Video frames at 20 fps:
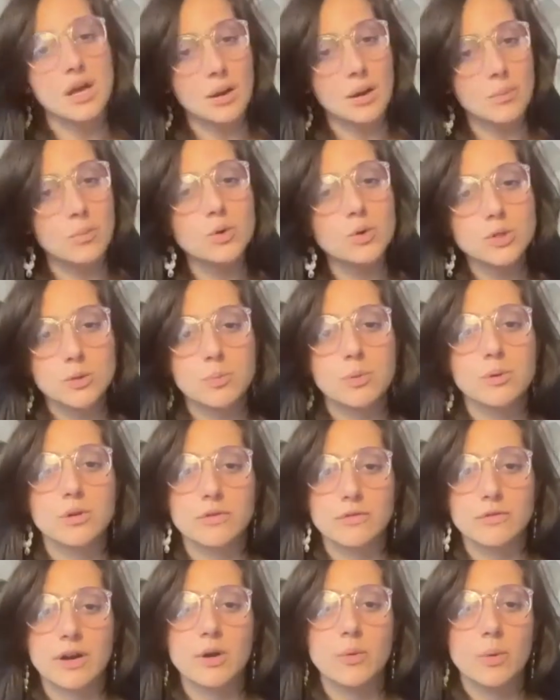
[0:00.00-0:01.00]
Most people
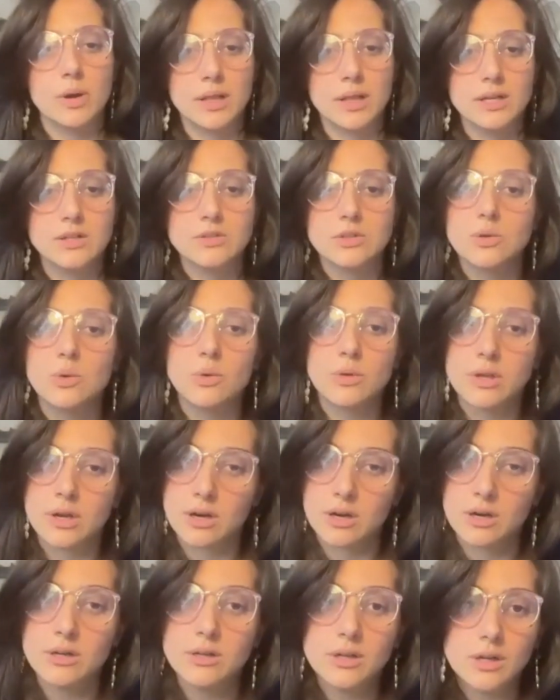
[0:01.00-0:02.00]
are very willing to go
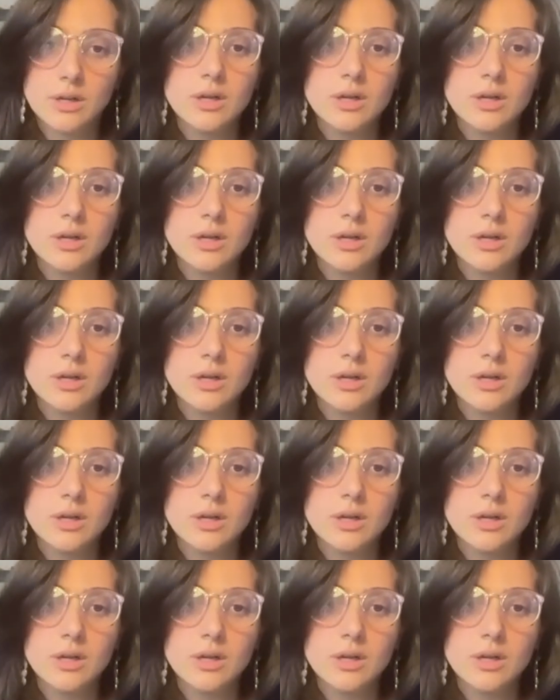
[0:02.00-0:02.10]
there.